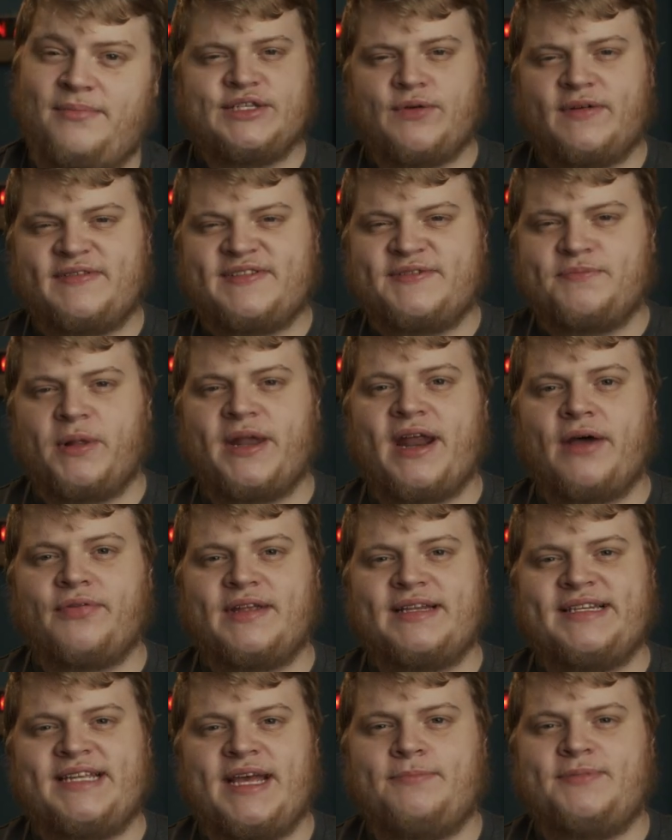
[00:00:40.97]
So I've split out
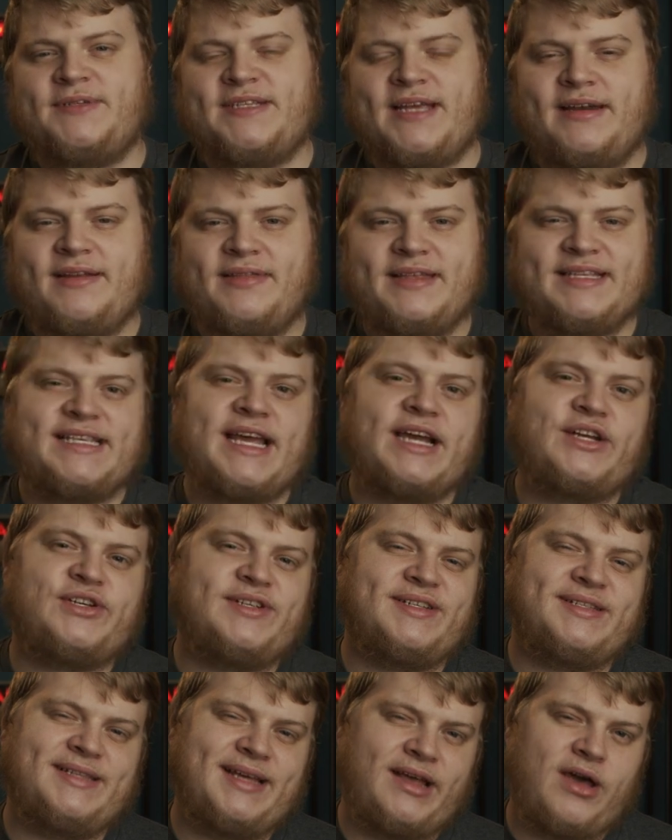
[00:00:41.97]
the tips into the
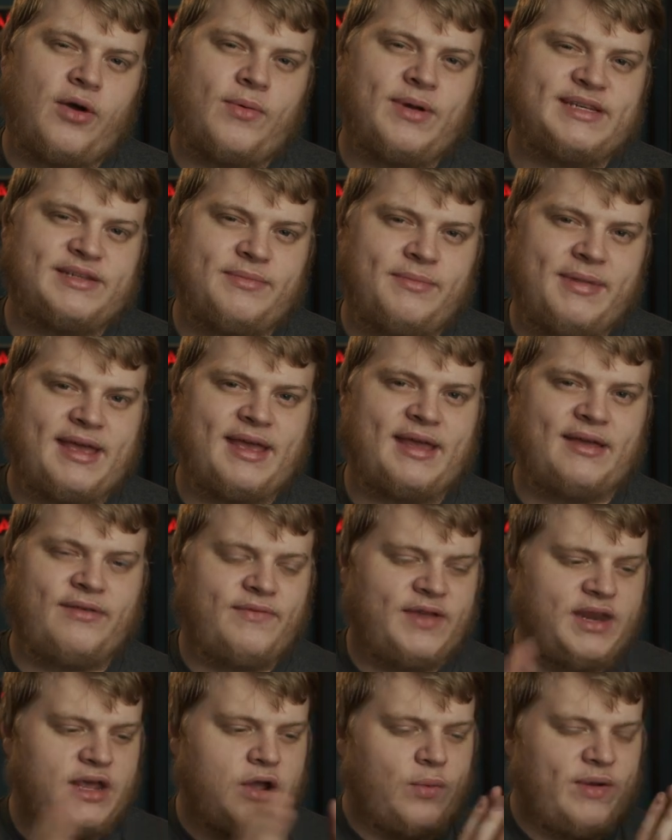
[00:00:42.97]
sections that go into making a
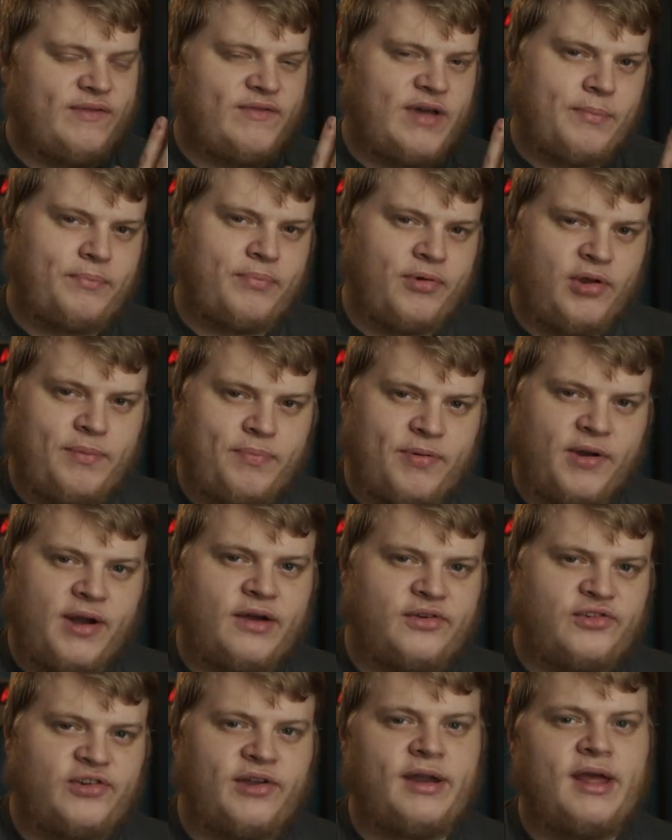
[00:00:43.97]
video. We've got
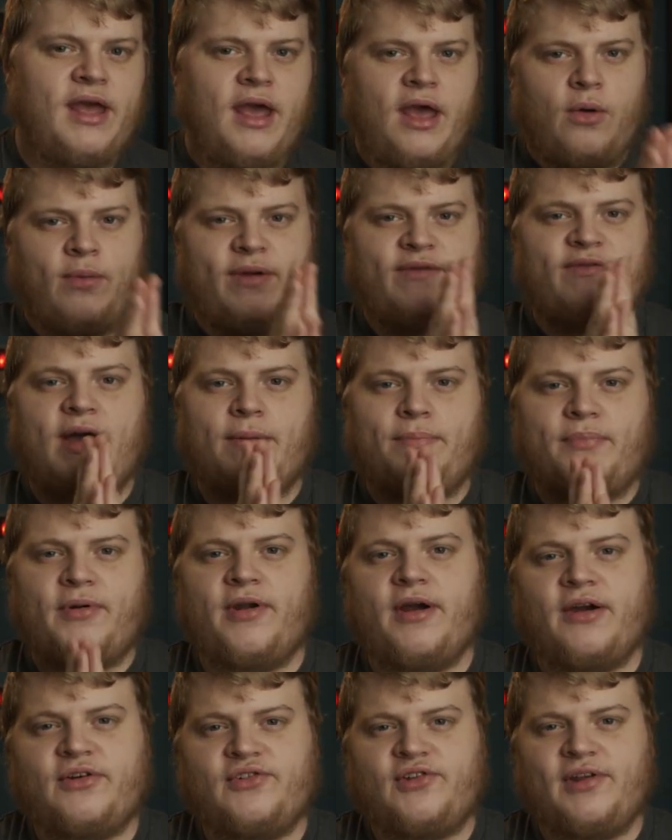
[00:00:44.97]
pre-production, we've got
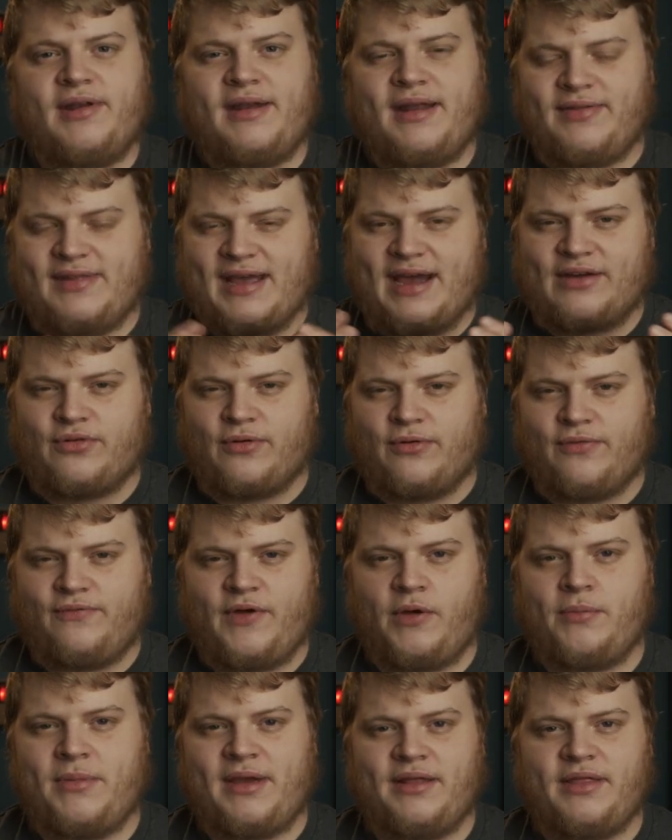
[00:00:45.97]
production and the actual
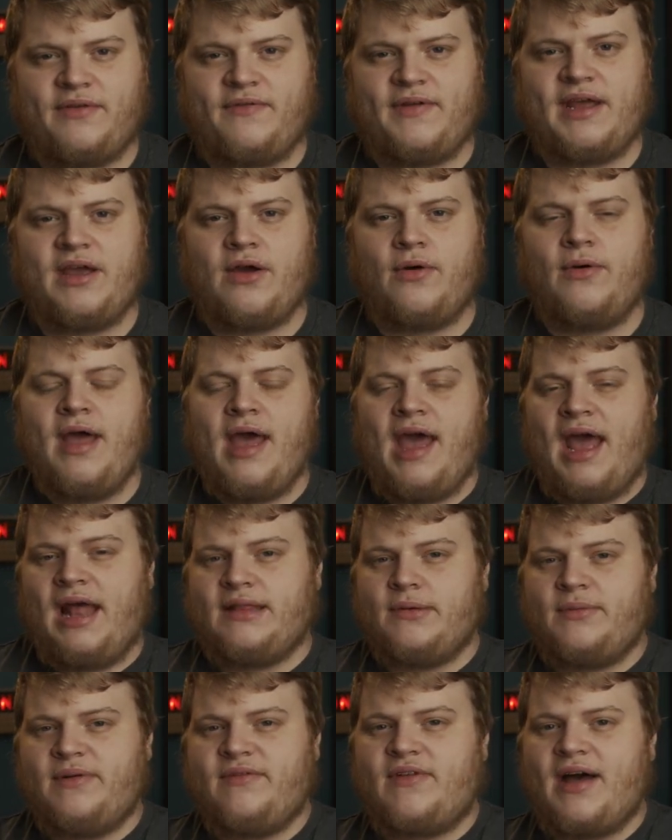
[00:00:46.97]
filming of the video,
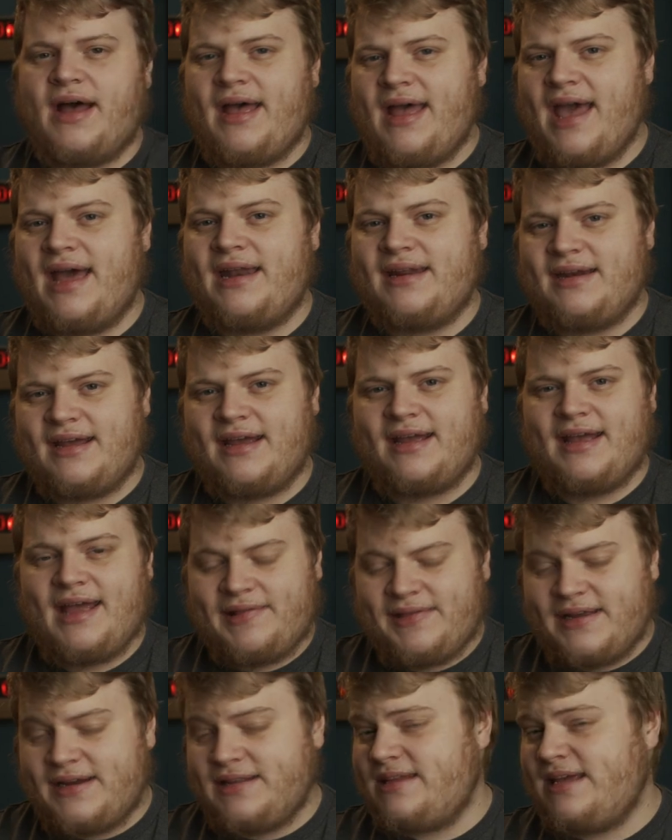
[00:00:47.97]
and then we've got editing.
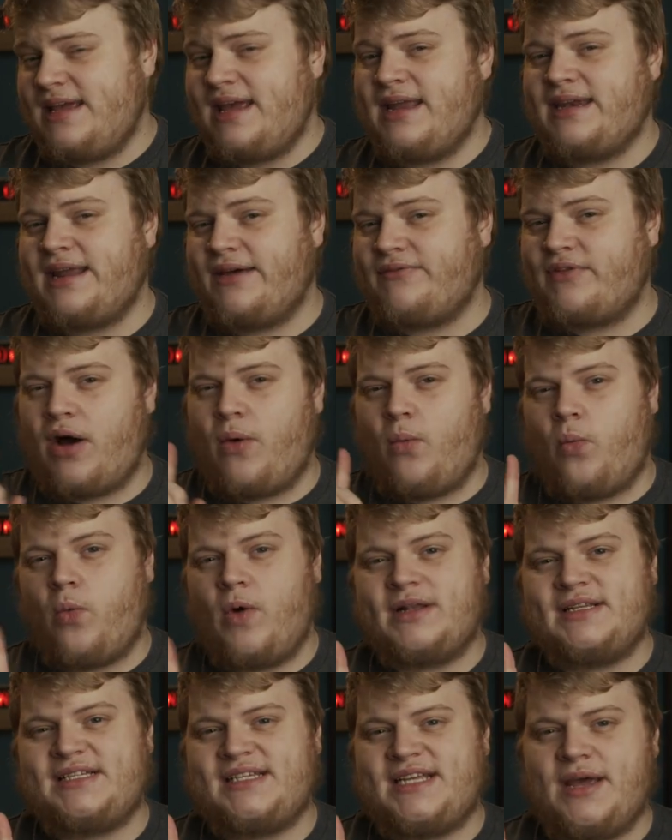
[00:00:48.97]
And then at the end, I've got
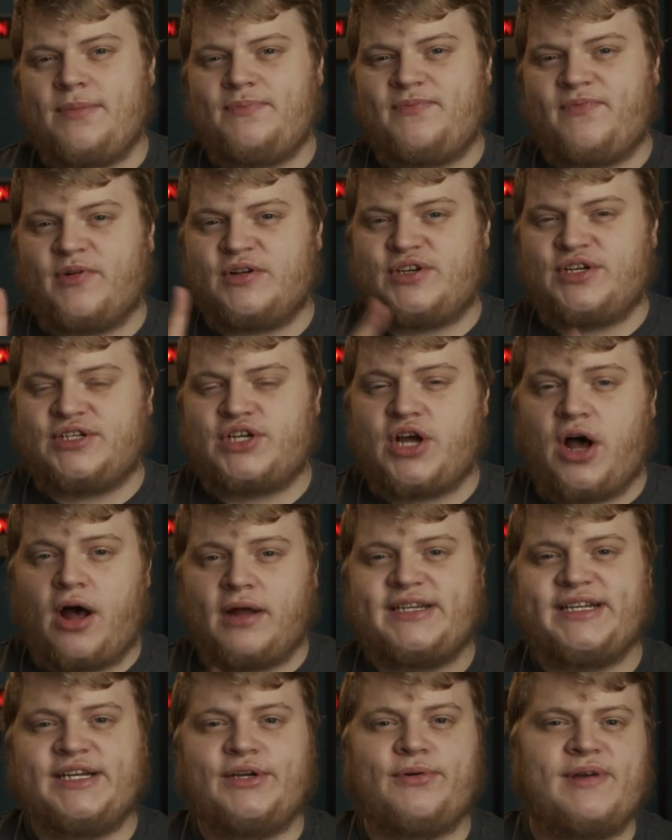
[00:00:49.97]
one tip for just
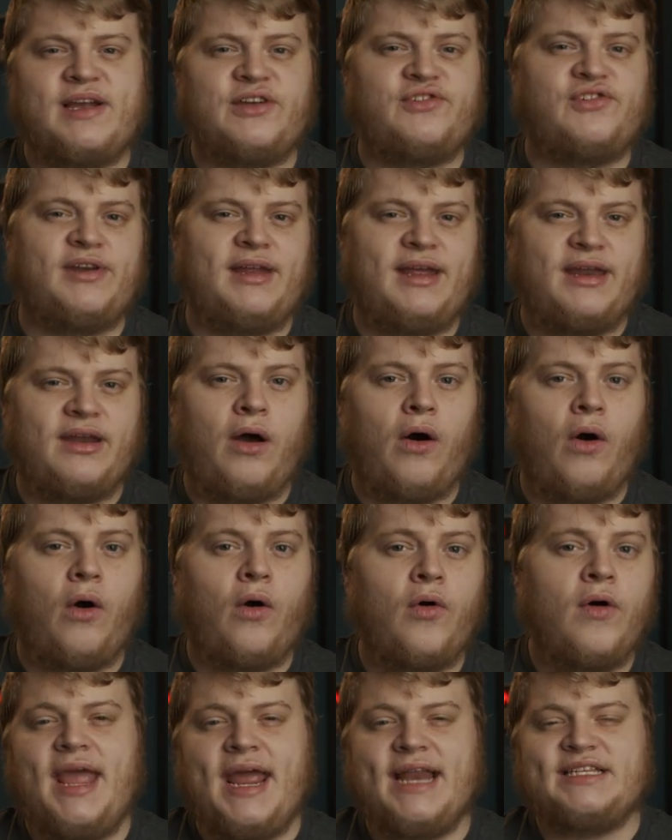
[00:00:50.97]
content creation in
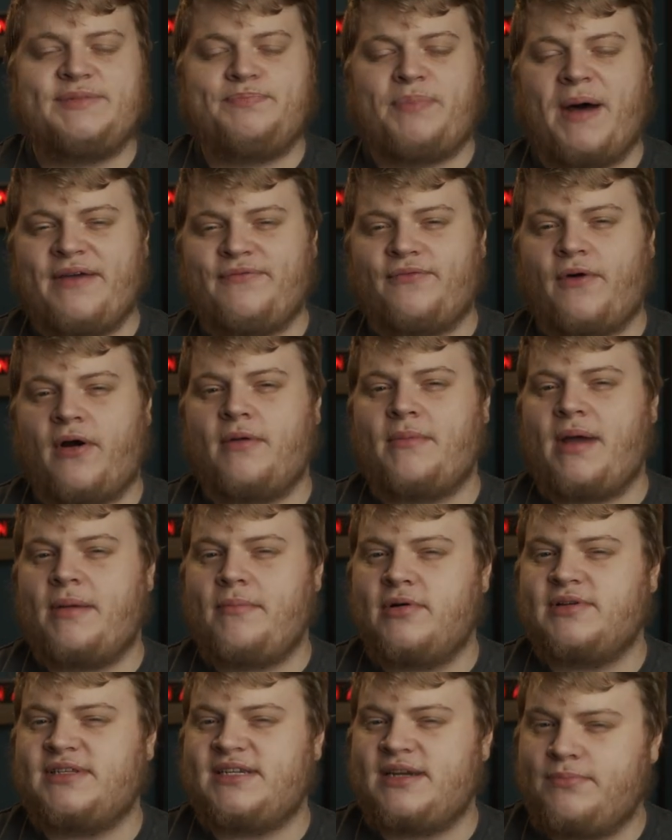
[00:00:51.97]
whole. It is by far my
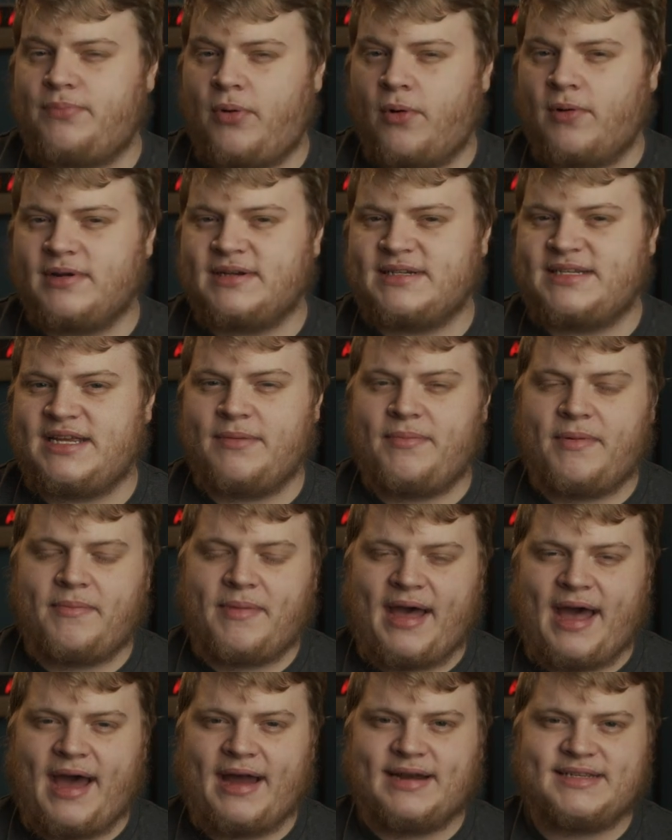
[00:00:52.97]
most important tip
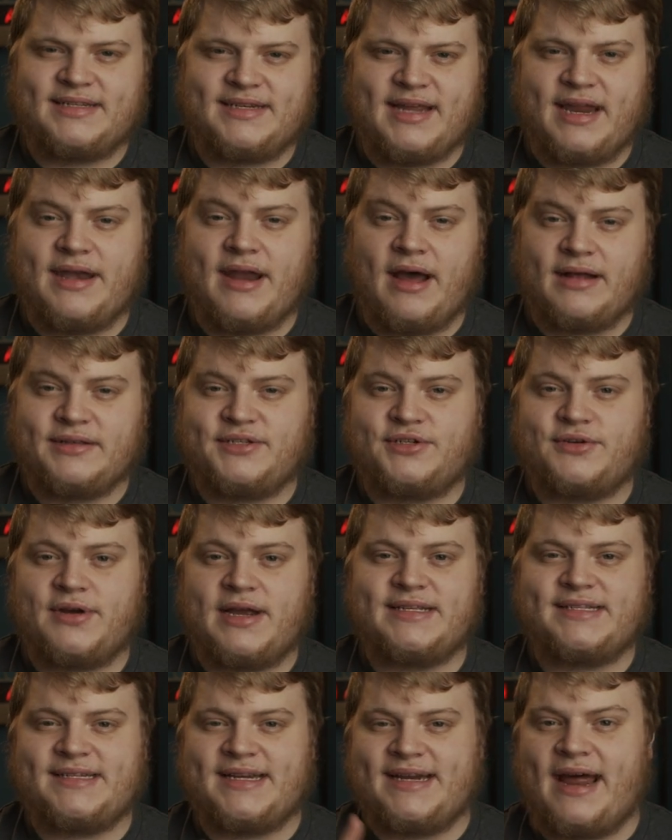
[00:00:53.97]
about how to stay not
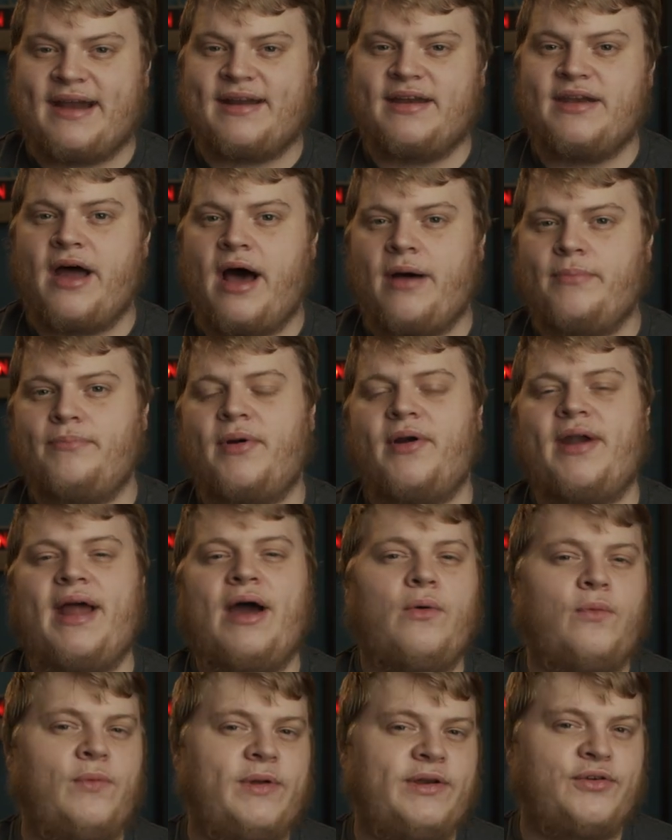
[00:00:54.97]
stressed and how to not burn
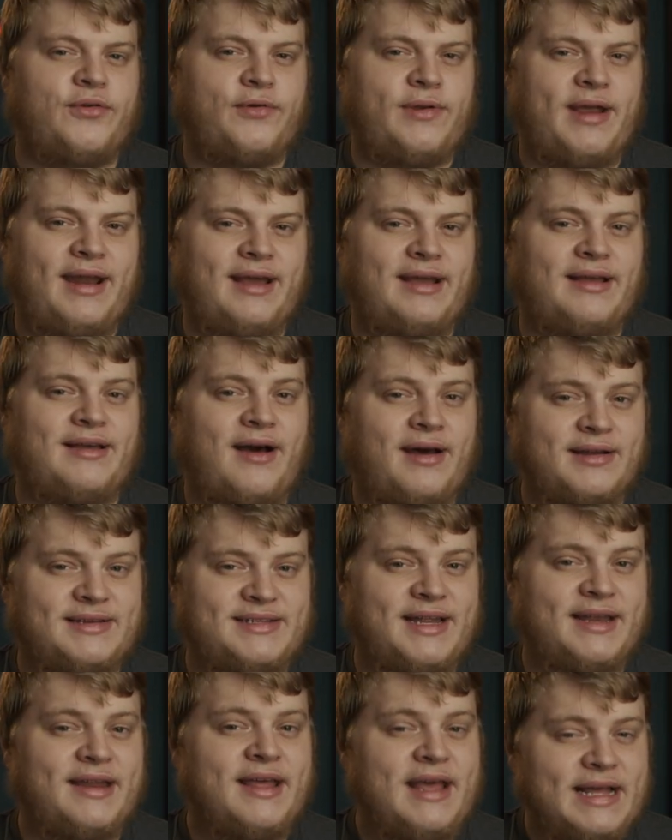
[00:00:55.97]
out when creating
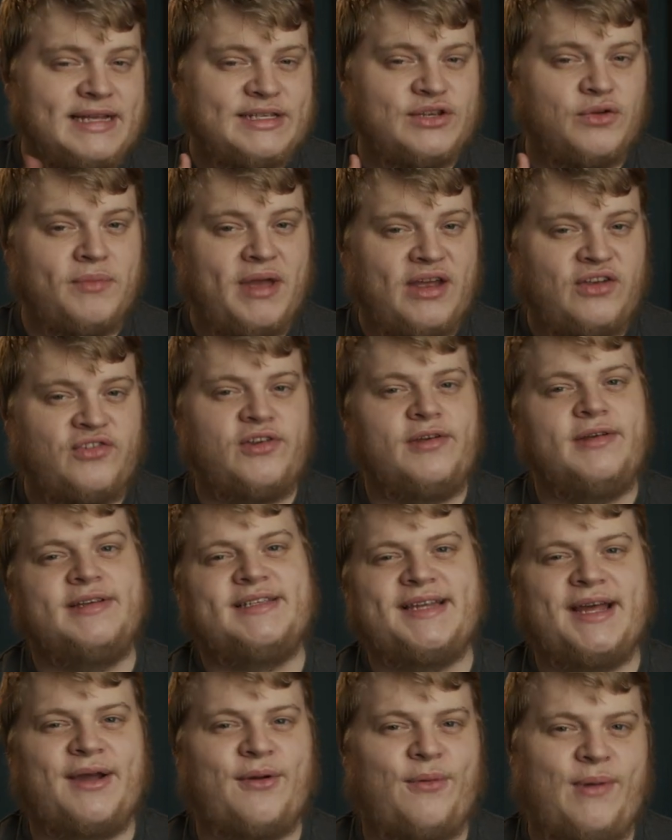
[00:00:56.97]
content. So make sure you
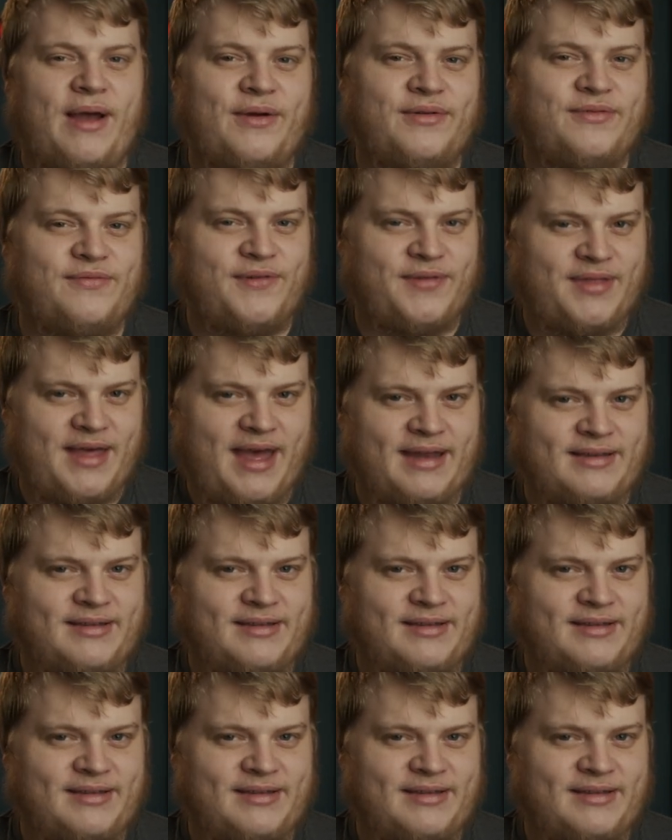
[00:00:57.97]
stick around for that.